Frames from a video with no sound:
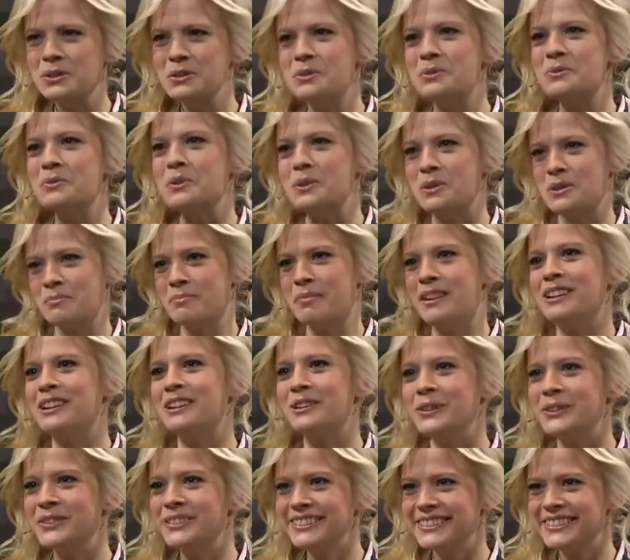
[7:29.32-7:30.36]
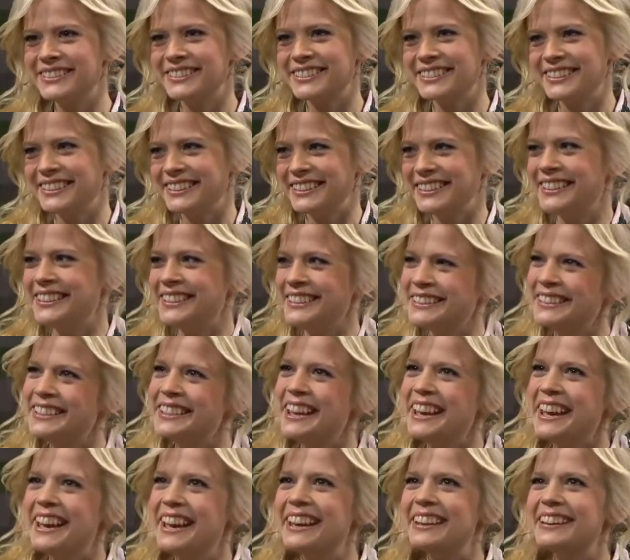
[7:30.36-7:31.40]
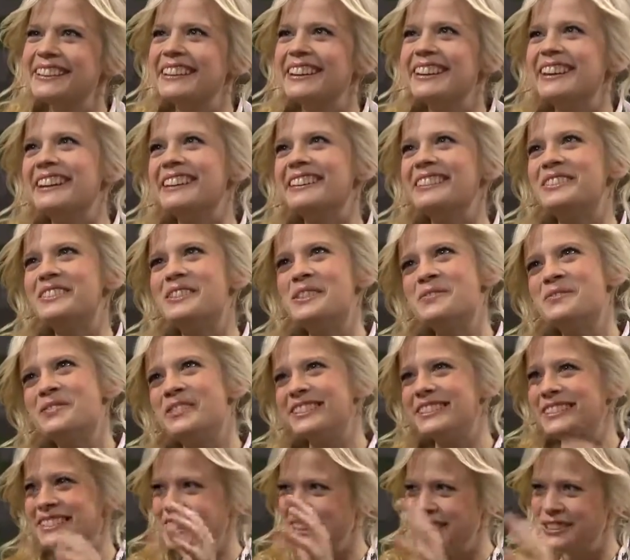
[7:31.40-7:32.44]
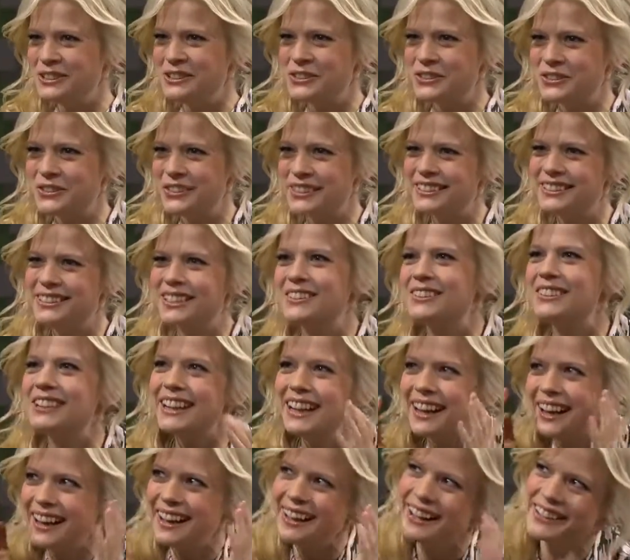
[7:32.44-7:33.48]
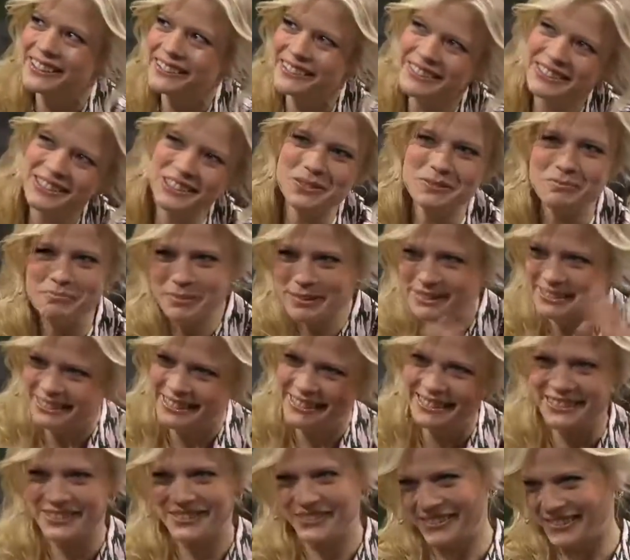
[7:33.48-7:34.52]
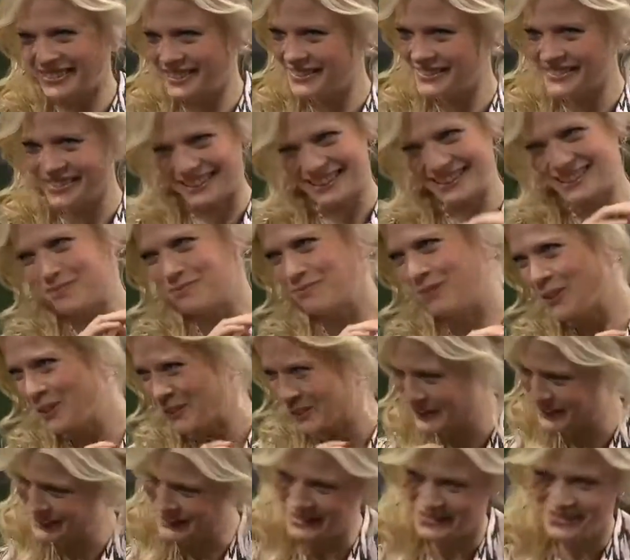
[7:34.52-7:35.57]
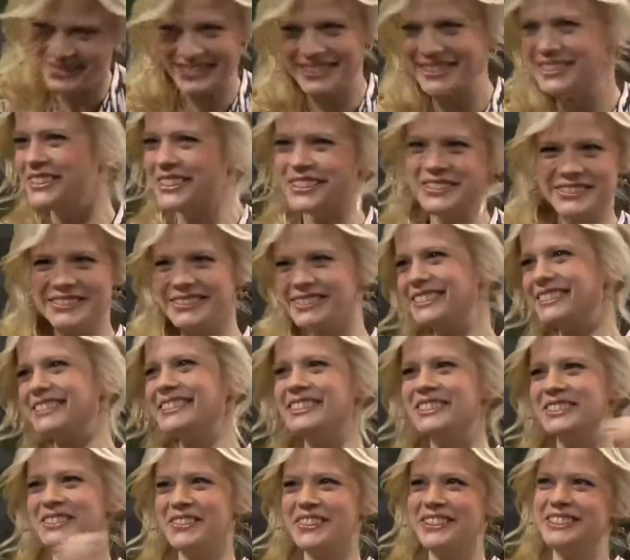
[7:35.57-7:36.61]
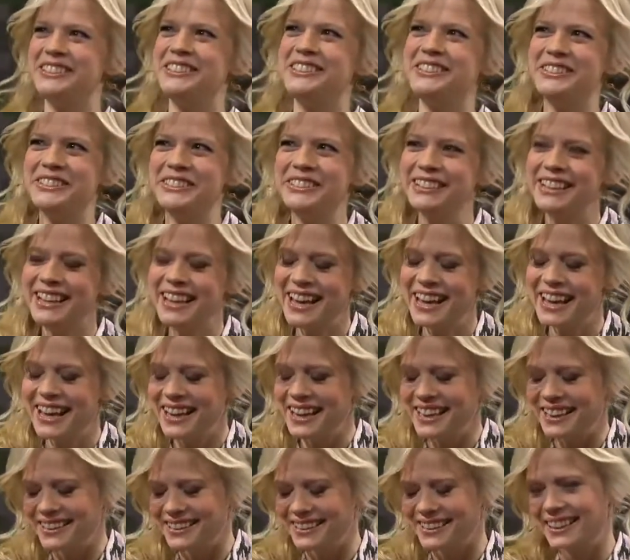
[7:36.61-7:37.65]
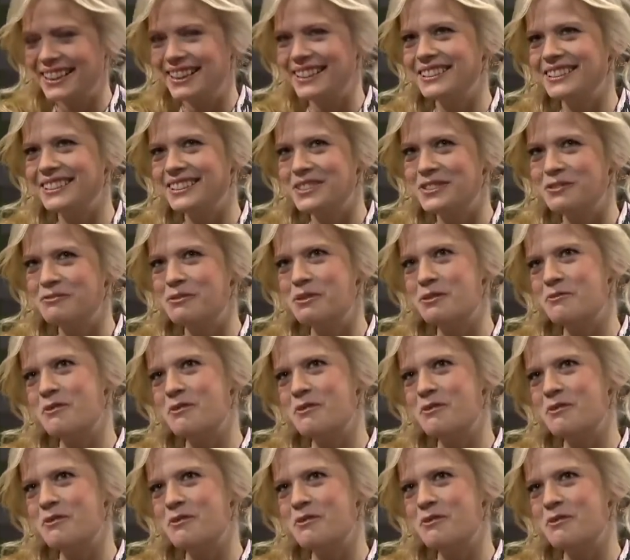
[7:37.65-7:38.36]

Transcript: Like, no, the real one was actually birch improvement. Like, the birch forest could have been so much better, but